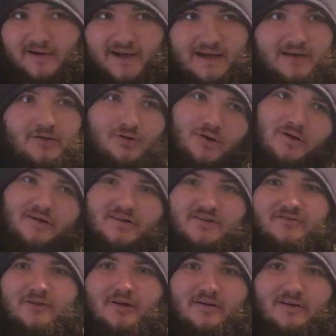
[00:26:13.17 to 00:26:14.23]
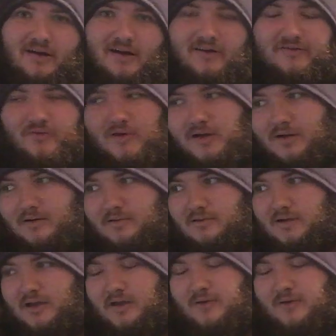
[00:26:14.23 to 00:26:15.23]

Randy Orton's floating around as well.